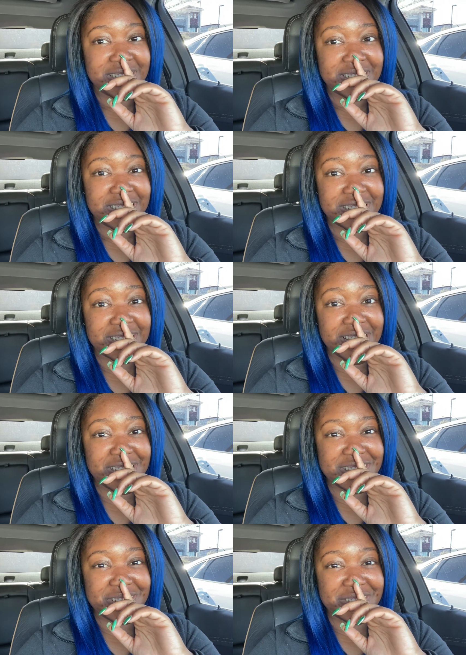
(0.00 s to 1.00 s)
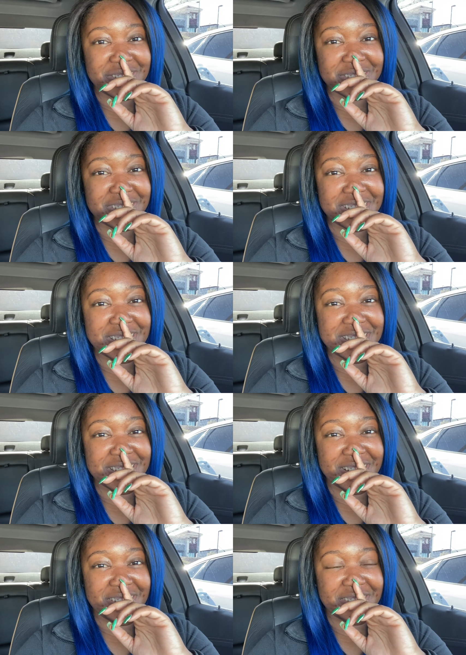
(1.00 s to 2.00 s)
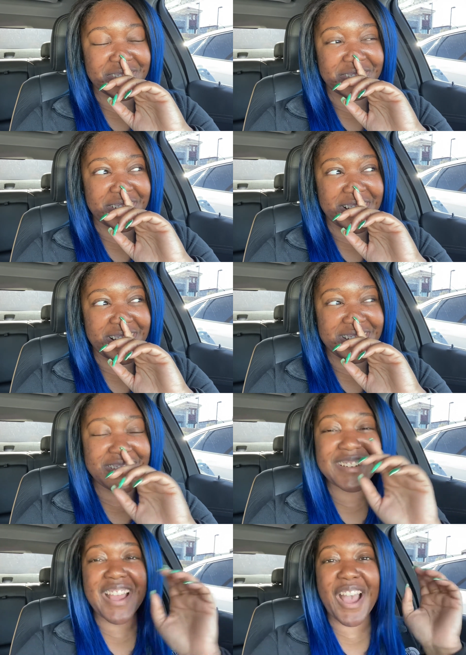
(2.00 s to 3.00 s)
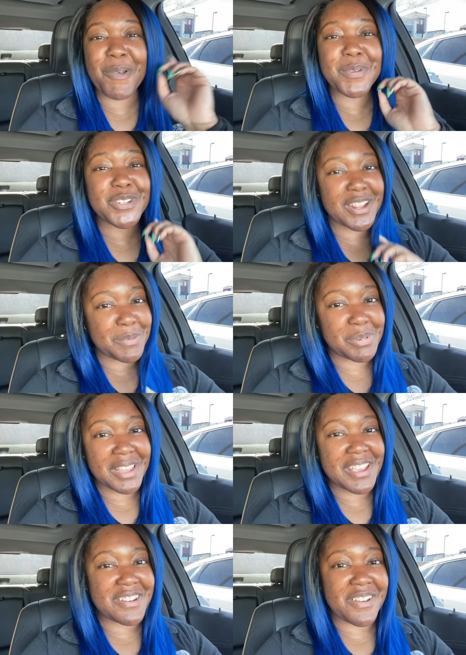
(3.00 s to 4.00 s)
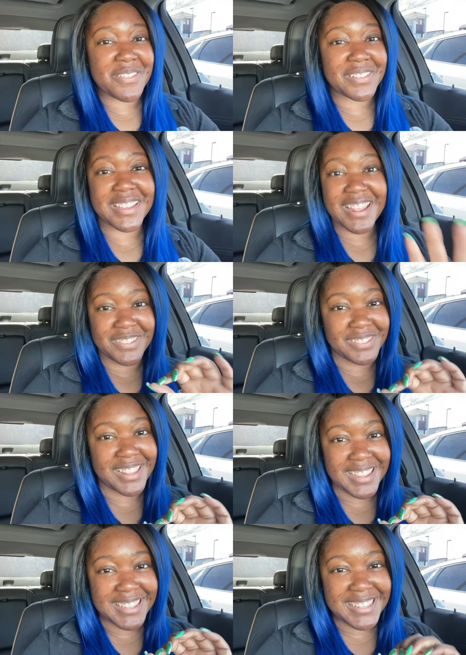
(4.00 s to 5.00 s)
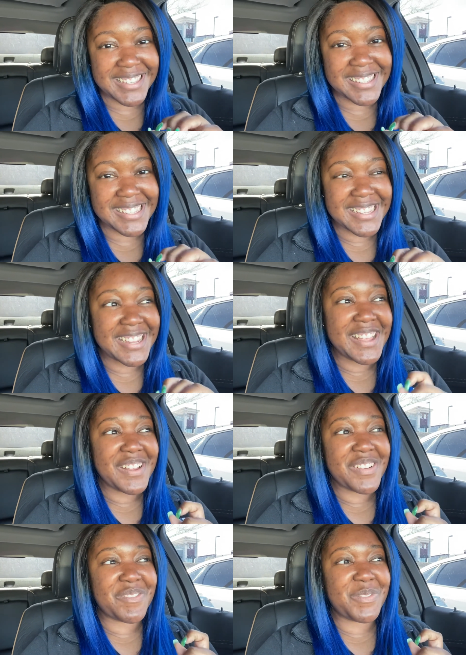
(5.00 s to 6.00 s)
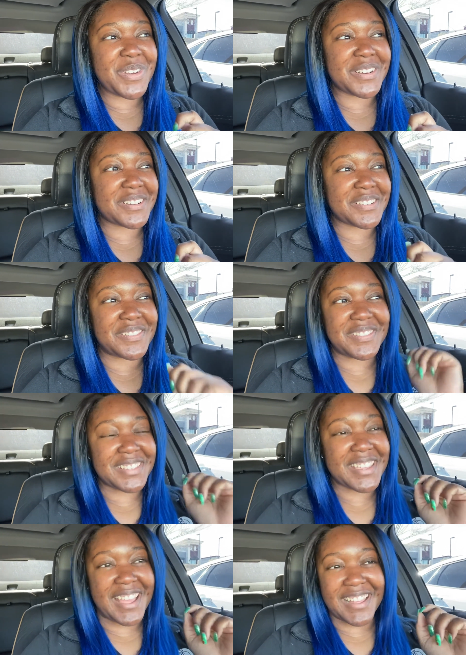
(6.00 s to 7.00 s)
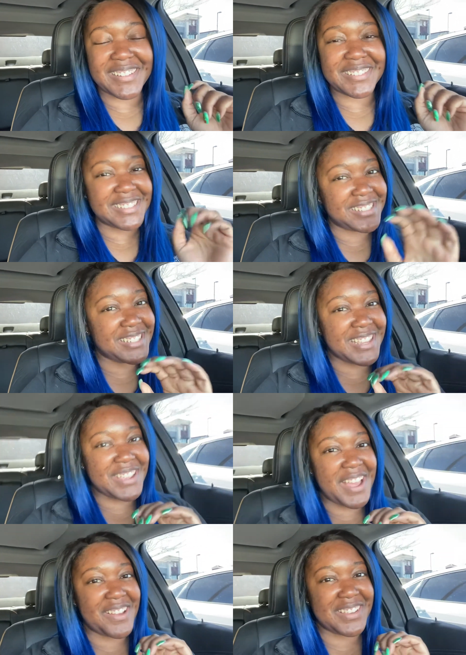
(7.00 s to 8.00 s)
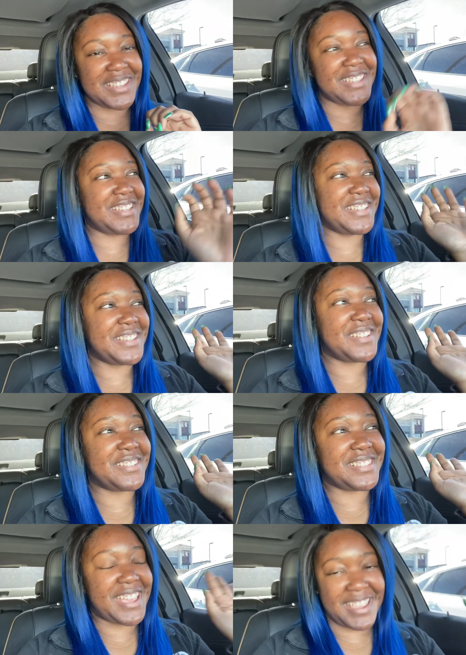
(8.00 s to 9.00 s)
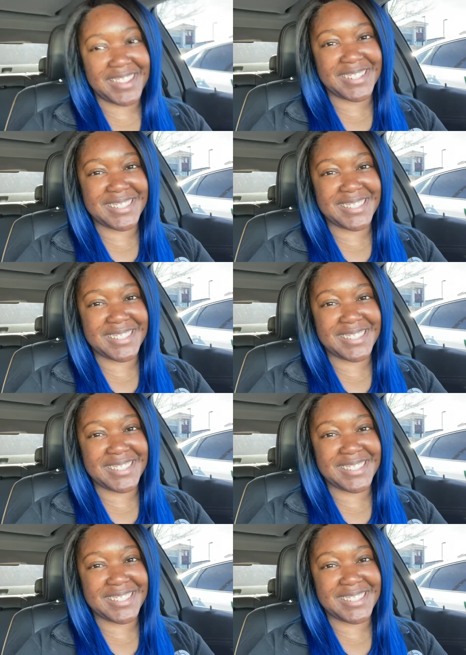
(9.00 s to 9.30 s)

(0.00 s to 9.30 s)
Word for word: stay tuned because um I don't know. I'm gonna try to play it off like I don't like it. But um yeah, let's see how he takes.